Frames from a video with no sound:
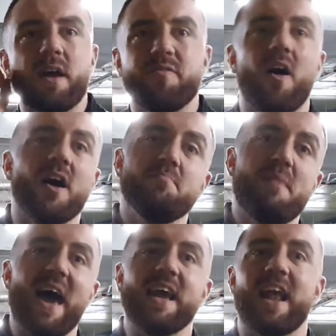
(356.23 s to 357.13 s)
I fought in
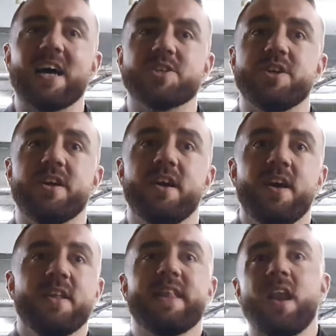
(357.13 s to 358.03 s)
May last year,
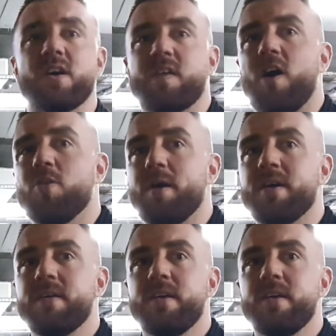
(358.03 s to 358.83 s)
then October.